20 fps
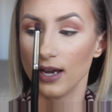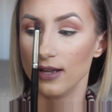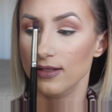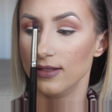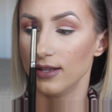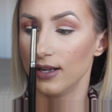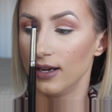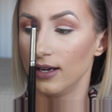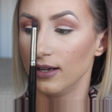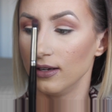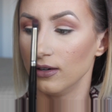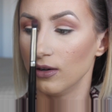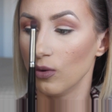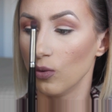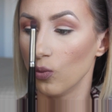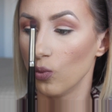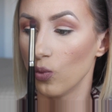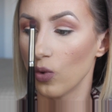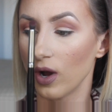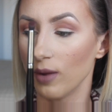And then
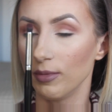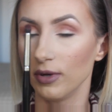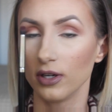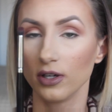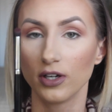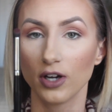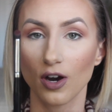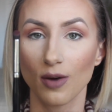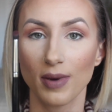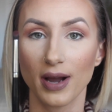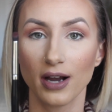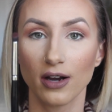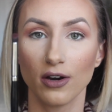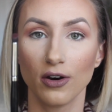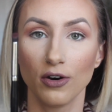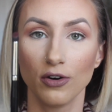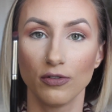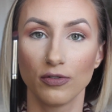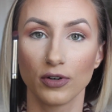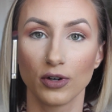I'm going to go back
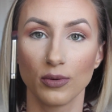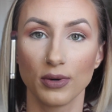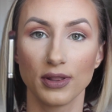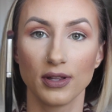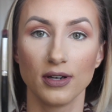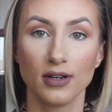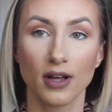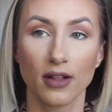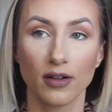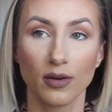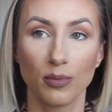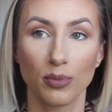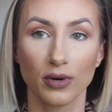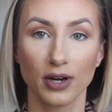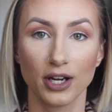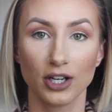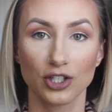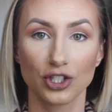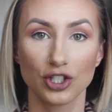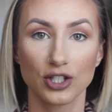over with another
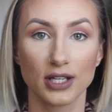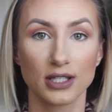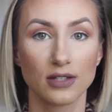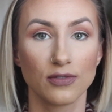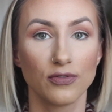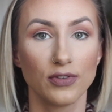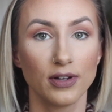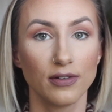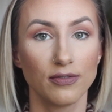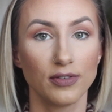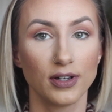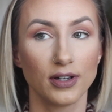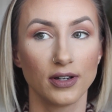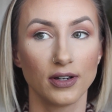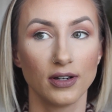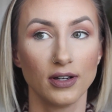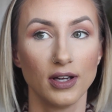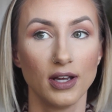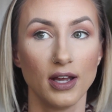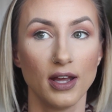brush that's
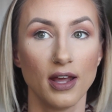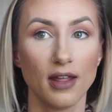fluffier